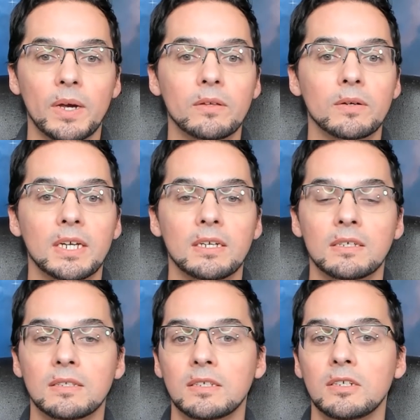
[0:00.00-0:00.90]
whether
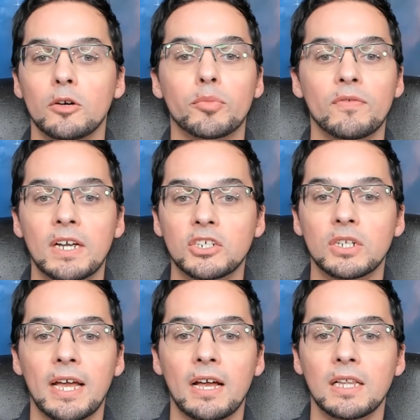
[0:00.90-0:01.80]
it's, you know,
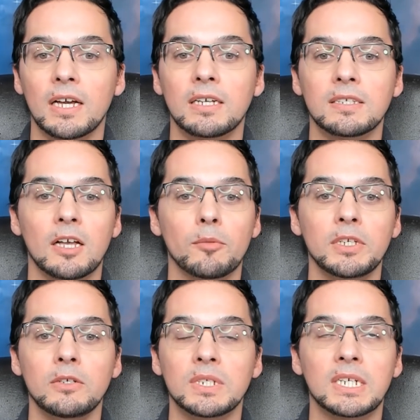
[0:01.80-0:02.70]
professional allies
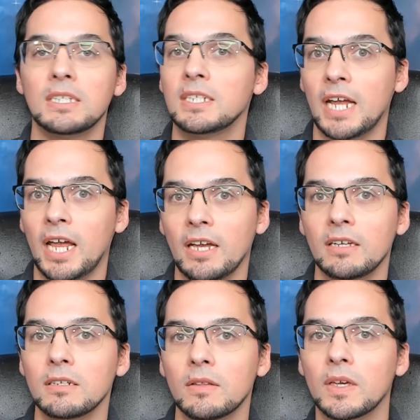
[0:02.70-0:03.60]
helping you to
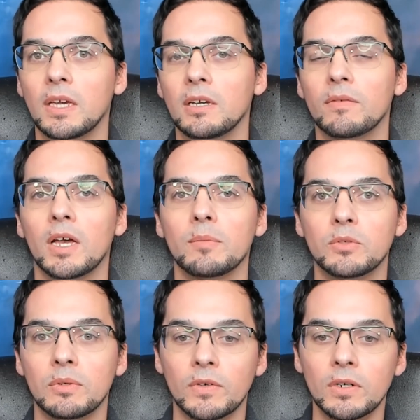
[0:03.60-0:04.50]
contain the King of
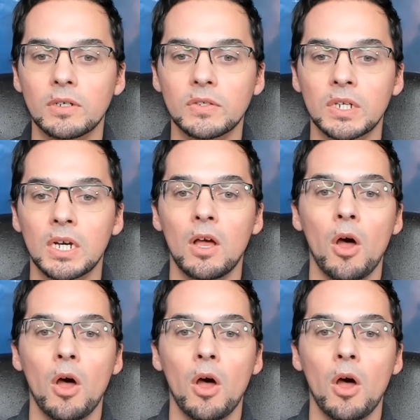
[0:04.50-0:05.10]
Cups reversed,